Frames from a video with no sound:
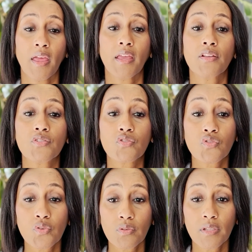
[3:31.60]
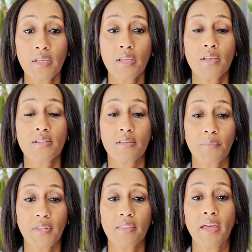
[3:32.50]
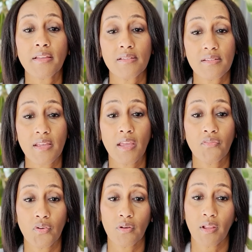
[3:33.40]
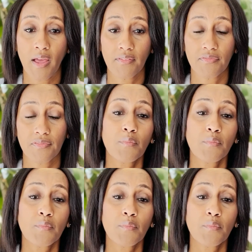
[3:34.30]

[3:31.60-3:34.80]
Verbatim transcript: It is truly something that can save your life.